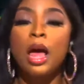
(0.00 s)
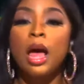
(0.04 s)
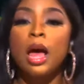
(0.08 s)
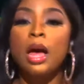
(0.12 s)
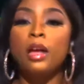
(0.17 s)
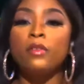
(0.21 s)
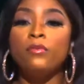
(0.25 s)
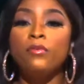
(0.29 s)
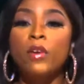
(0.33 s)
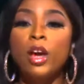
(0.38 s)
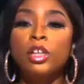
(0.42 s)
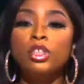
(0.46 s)

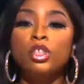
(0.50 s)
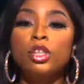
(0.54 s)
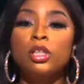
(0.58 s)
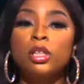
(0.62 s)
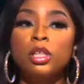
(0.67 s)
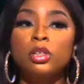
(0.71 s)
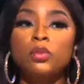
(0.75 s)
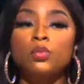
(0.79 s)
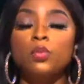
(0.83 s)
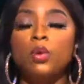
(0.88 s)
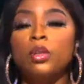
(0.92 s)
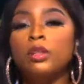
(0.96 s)
And fashion
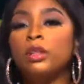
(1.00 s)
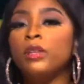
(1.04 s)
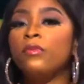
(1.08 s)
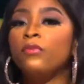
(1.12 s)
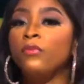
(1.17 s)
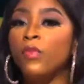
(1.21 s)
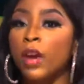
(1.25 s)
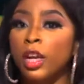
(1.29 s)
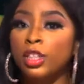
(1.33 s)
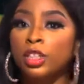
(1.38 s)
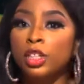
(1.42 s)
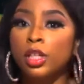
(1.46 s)
is what the
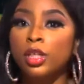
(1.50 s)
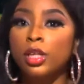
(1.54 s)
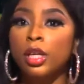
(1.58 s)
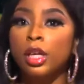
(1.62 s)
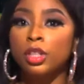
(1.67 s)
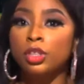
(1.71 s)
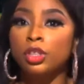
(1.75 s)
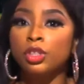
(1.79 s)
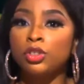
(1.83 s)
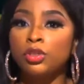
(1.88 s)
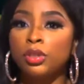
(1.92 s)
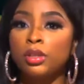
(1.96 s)
fashion
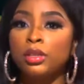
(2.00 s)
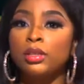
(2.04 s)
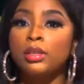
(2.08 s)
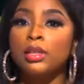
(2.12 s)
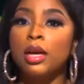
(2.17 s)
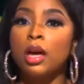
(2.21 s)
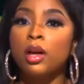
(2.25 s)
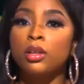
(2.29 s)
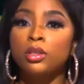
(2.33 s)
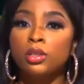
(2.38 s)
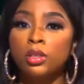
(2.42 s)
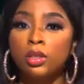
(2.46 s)
industry
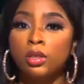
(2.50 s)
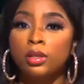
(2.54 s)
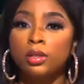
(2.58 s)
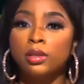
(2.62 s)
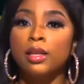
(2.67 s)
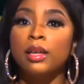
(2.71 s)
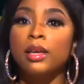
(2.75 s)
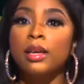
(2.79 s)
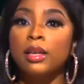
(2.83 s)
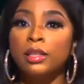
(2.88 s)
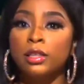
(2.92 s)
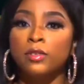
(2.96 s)
tells us
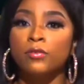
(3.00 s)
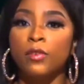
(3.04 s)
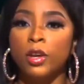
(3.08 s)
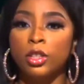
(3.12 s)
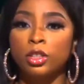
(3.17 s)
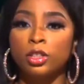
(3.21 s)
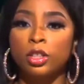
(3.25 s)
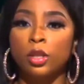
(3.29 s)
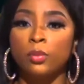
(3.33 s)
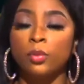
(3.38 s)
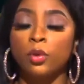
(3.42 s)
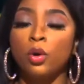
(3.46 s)
is
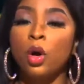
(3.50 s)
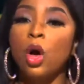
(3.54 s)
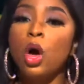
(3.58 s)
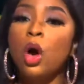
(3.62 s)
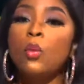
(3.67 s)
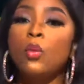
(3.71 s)
fashionable.